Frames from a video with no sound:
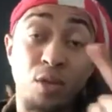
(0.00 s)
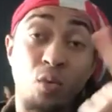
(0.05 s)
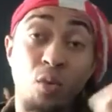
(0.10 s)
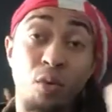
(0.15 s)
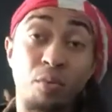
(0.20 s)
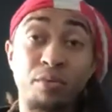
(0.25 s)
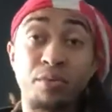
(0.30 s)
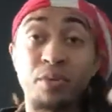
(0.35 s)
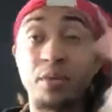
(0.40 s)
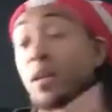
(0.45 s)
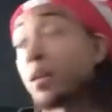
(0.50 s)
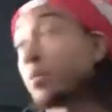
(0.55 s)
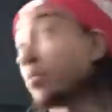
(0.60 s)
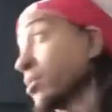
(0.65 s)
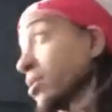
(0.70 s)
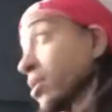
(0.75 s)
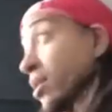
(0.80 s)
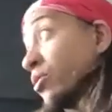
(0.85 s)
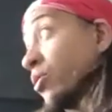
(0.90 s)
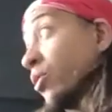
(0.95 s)
the one percent to
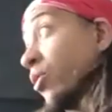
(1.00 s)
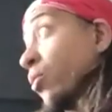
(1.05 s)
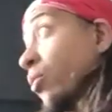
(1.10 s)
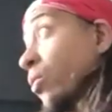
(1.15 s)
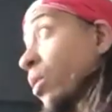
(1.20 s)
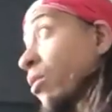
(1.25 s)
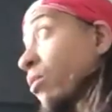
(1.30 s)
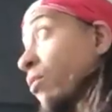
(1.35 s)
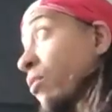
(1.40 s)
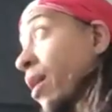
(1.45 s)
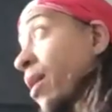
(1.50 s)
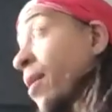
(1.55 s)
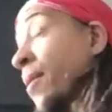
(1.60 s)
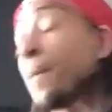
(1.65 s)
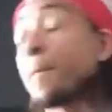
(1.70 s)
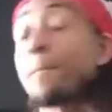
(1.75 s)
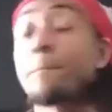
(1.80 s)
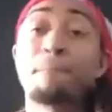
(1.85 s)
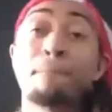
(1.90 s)
possess all the wealth, right?